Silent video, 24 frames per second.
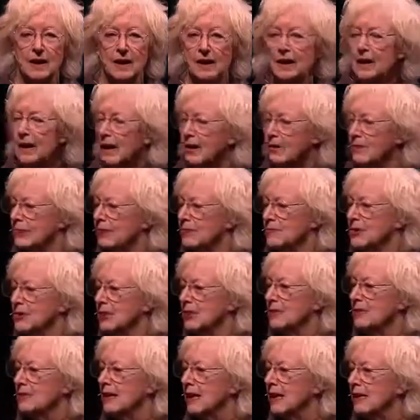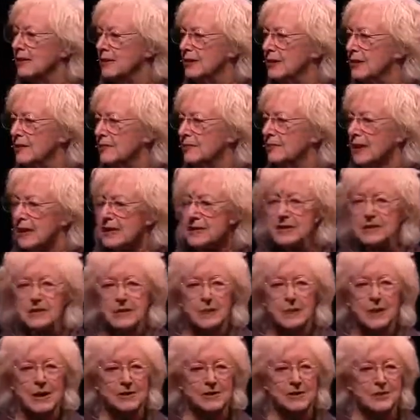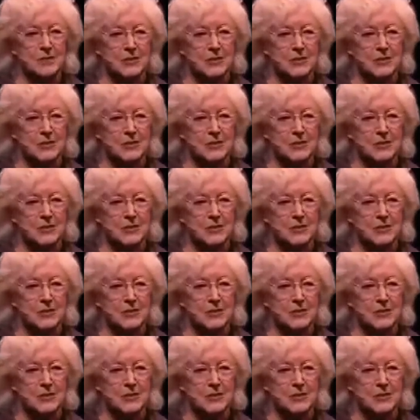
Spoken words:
How come just the idea of writing about him